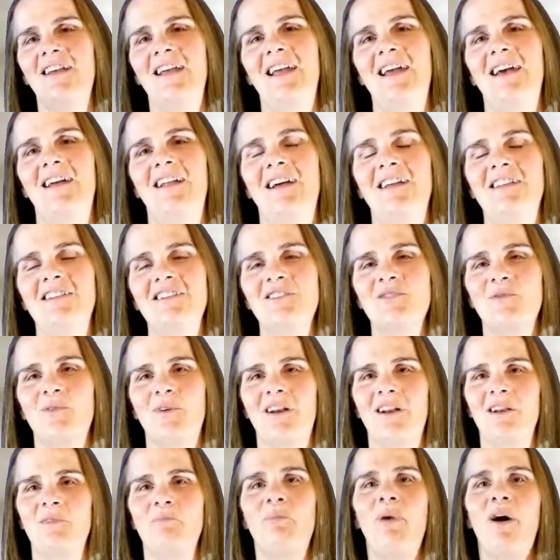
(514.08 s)
And I just
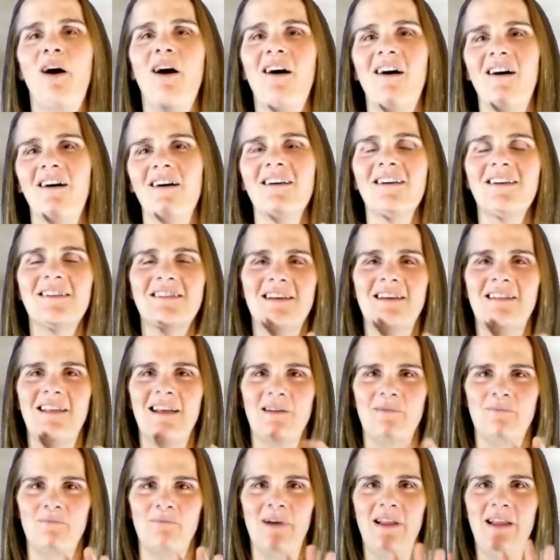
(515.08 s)
wanted paw because I
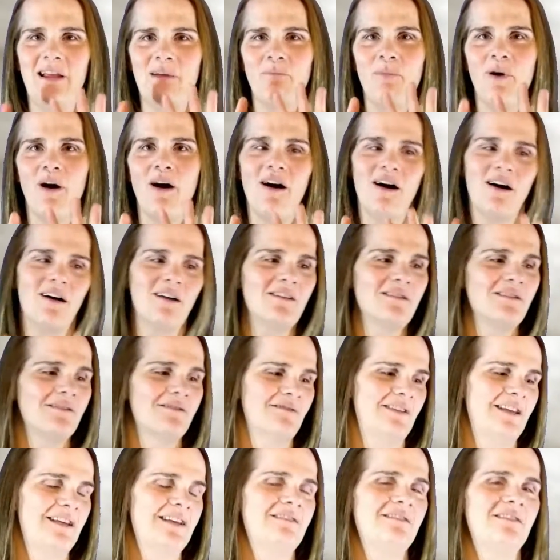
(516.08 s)
like I like paw,
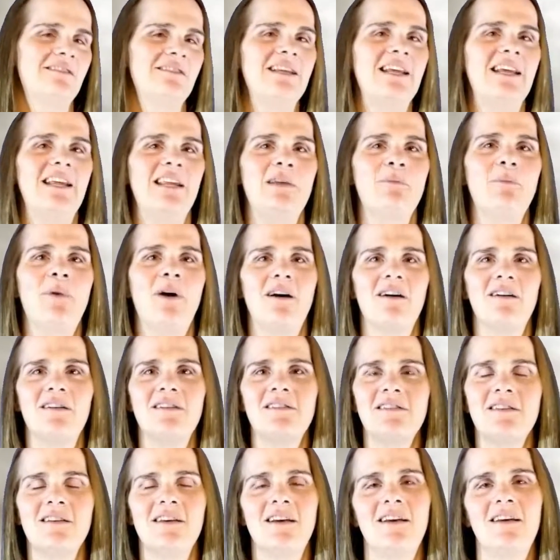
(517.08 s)
like little kitty
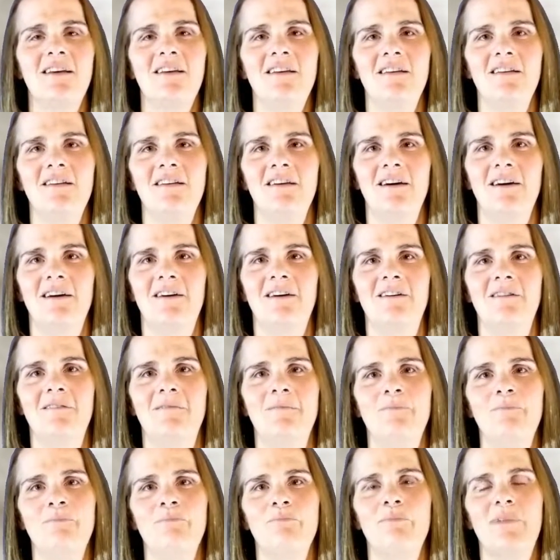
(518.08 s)
paws.
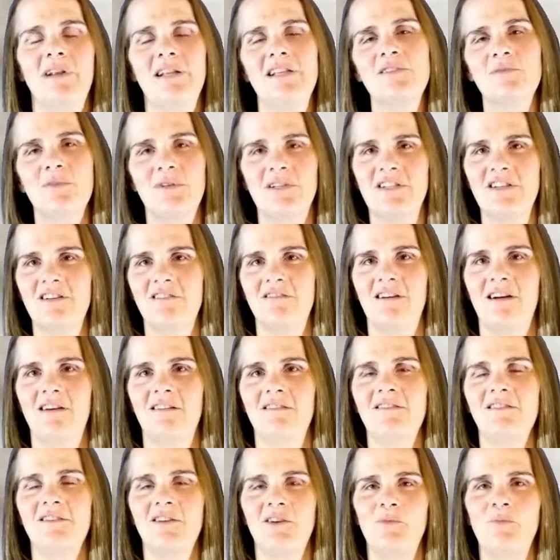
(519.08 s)
Um, but I switched it
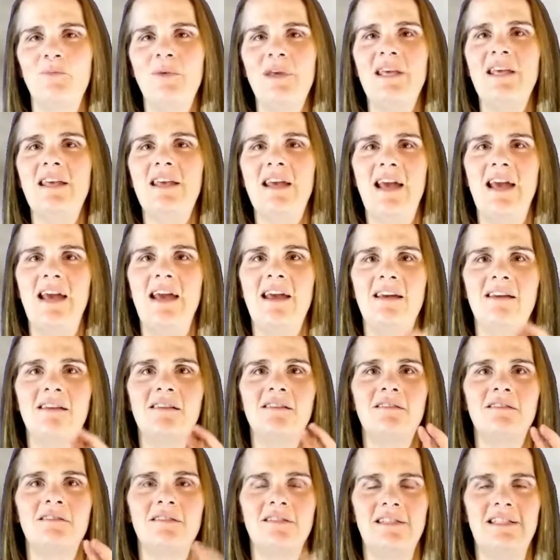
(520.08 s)
around. So P A
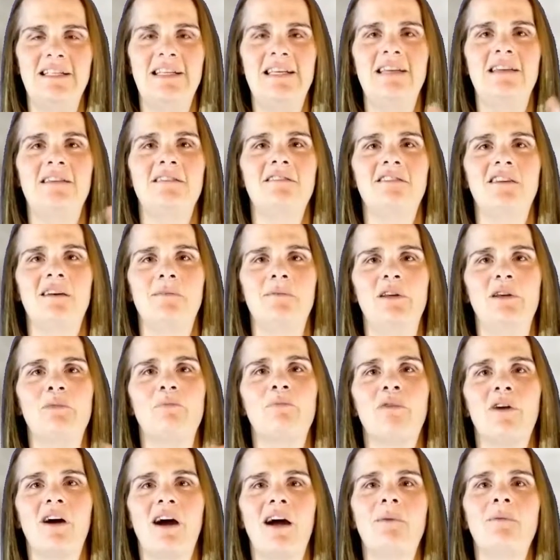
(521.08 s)
D W
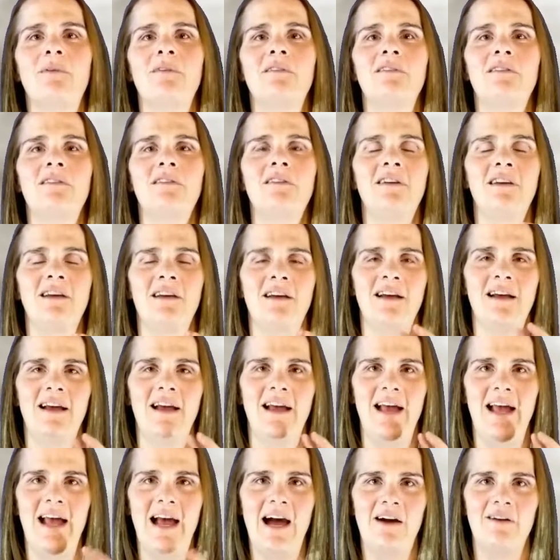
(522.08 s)
Primal
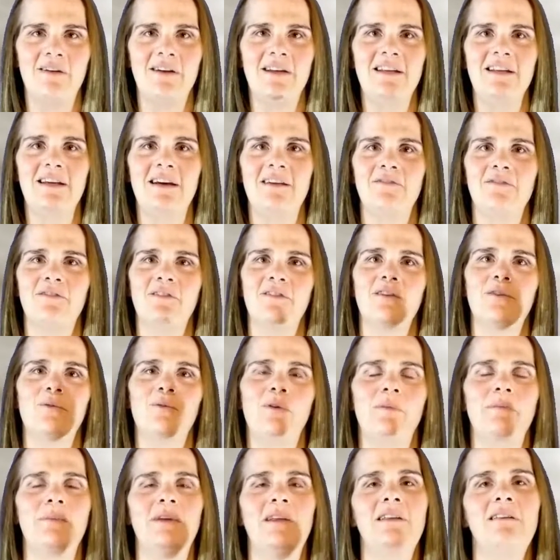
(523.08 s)
Audi Denver
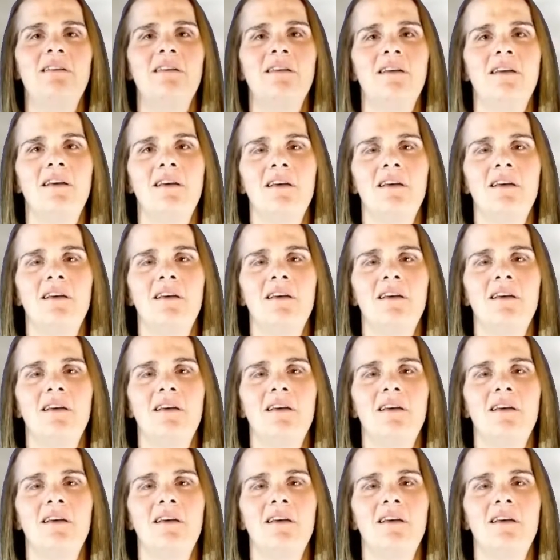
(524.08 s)
Women.